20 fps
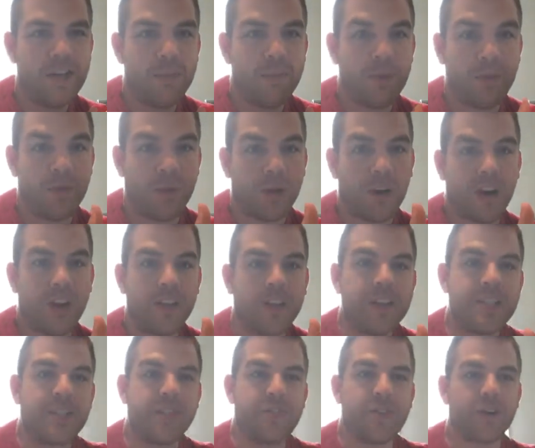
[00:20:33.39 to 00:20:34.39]
But
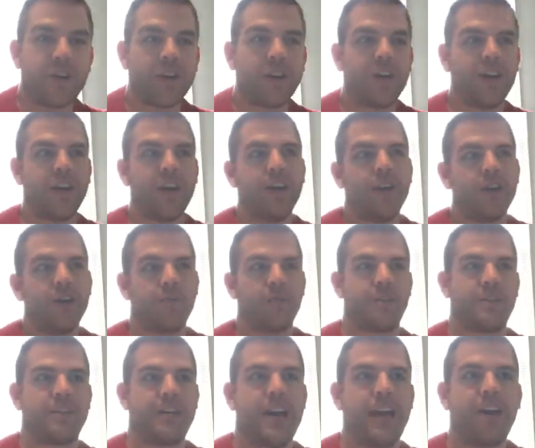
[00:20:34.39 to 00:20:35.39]
regardless, if you're going to
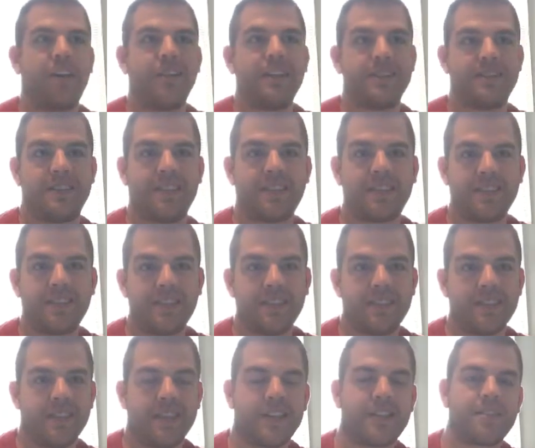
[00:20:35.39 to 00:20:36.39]
retire at
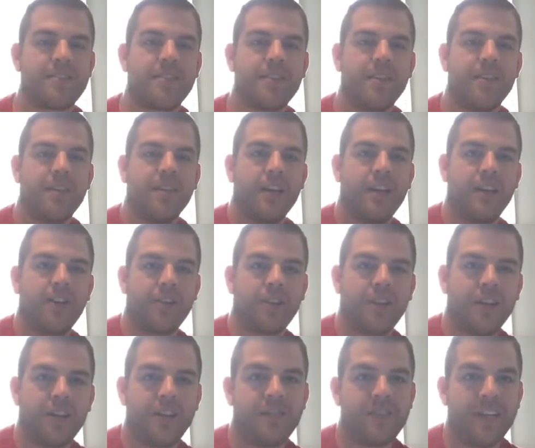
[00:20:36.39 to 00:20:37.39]
66 and you're
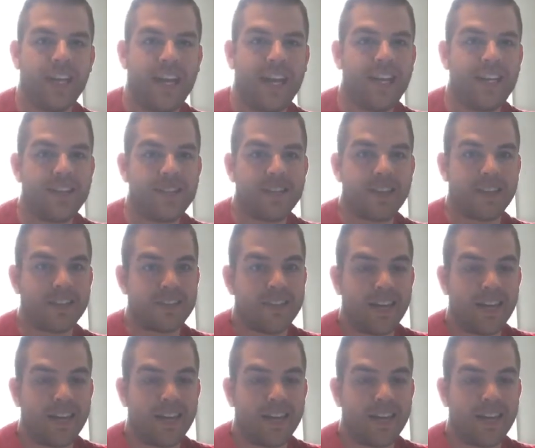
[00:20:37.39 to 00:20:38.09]
going to live to 86,